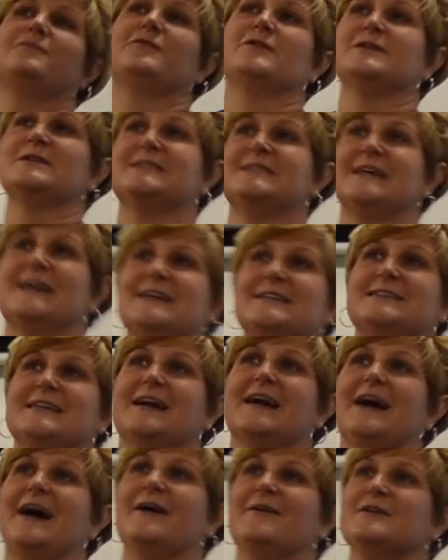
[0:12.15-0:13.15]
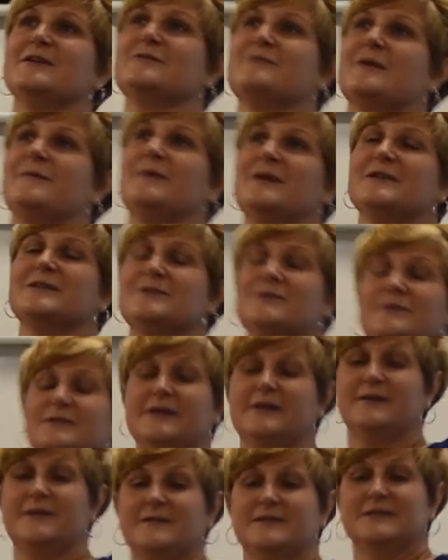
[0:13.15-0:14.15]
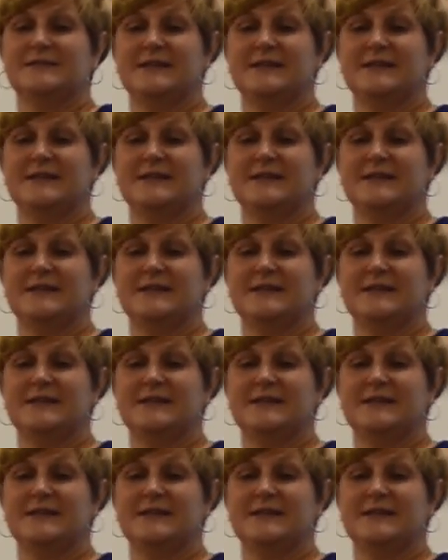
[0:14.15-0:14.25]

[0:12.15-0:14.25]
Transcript: first text I got was from our school leader who